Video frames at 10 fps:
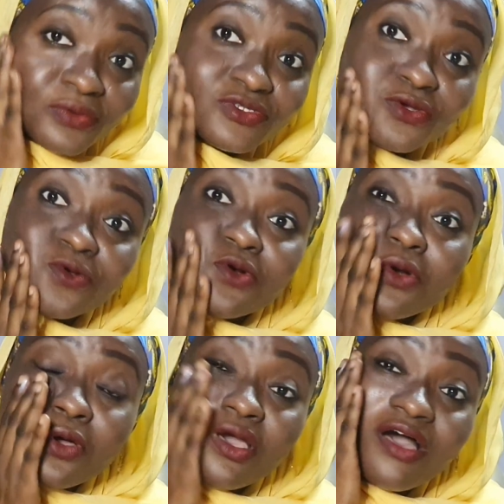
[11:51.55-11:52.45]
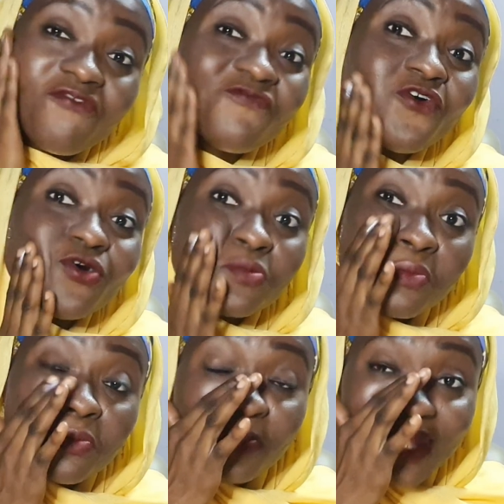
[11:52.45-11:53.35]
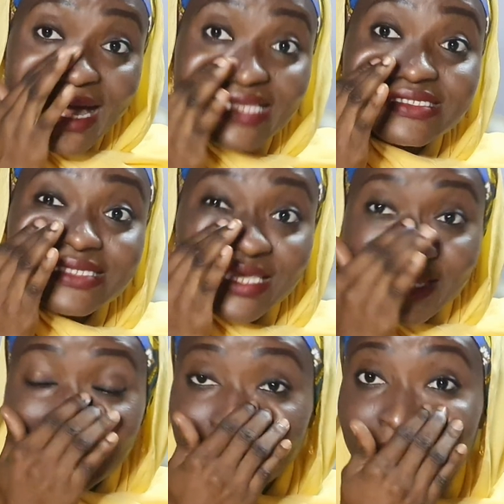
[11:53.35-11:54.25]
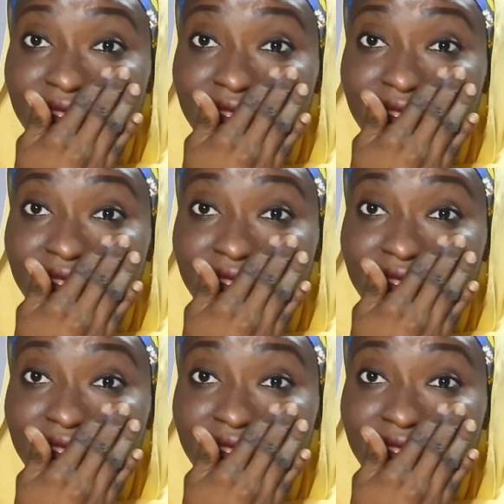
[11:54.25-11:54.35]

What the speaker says: So for black skin,